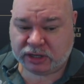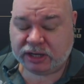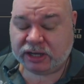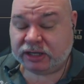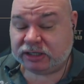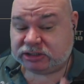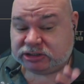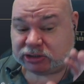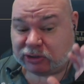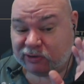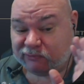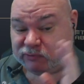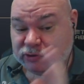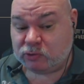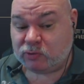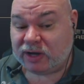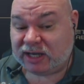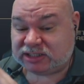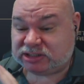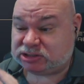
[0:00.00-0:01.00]
So if you
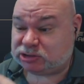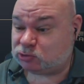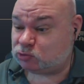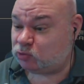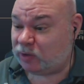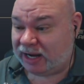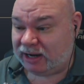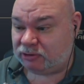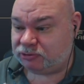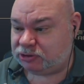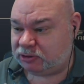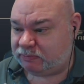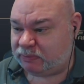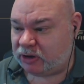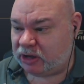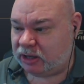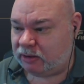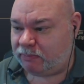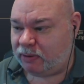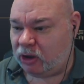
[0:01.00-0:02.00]
are surrounded by
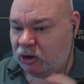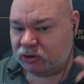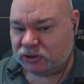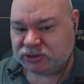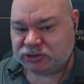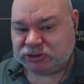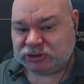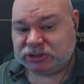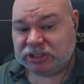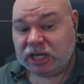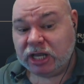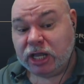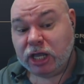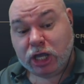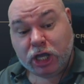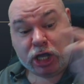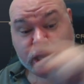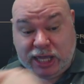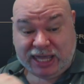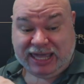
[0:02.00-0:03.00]
opponents,
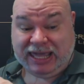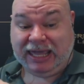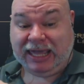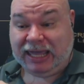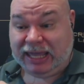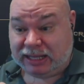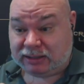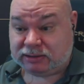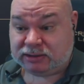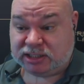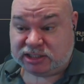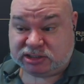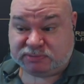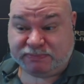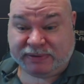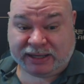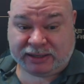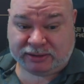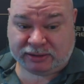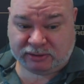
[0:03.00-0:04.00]
hit this
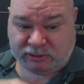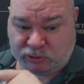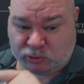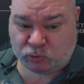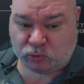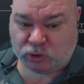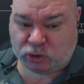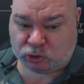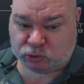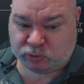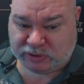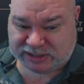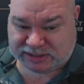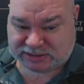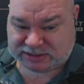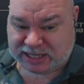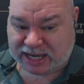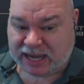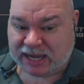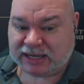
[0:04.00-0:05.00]
button, the whirlwind
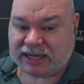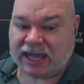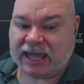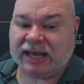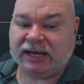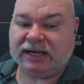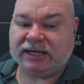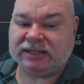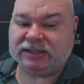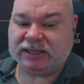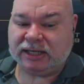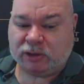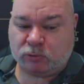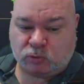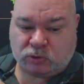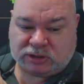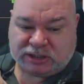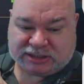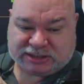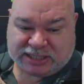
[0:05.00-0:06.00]
attack, and it
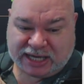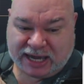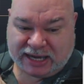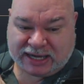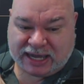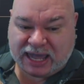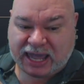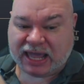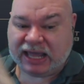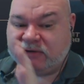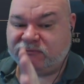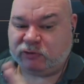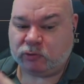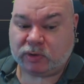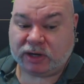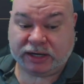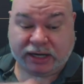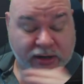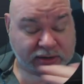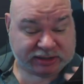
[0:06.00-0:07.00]
will attack everyone.
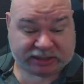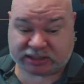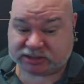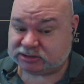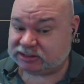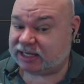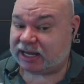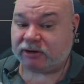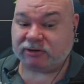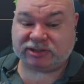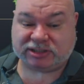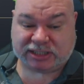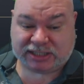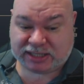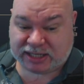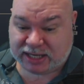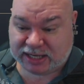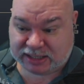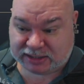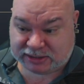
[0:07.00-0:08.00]
Now, it doesn't guarantee to
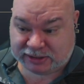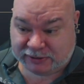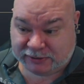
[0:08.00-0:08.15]
hit.